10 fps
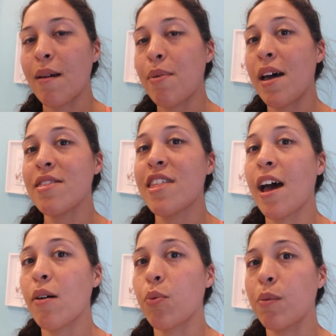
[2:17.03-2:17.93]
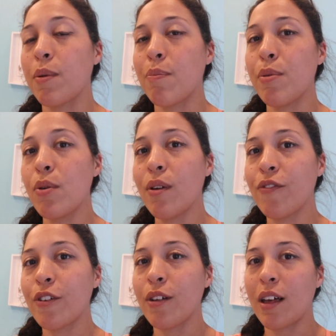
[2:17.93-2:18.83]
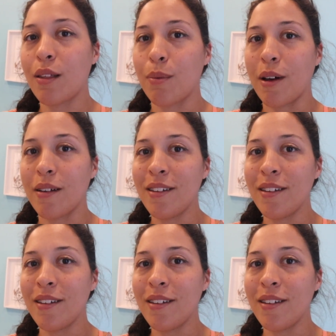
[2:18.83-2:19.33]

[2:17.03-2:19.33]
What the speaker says: I bet that will be beautiful as well.